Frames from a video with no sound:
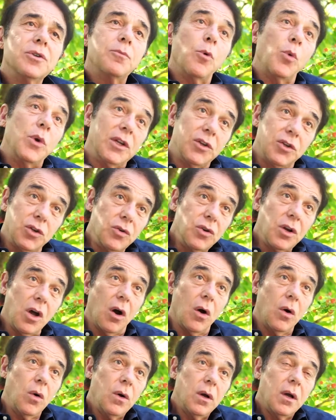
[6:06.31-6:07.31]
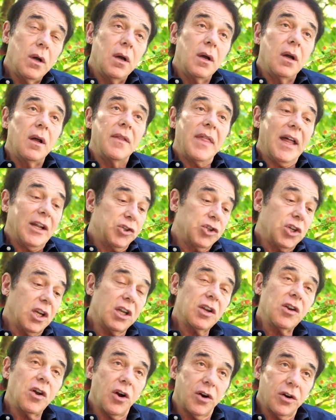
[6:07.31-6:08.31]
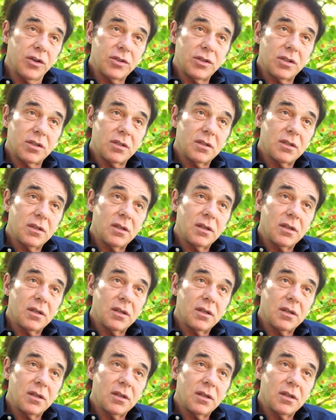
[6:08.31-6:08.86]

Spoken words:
But we do know that chicken hearts,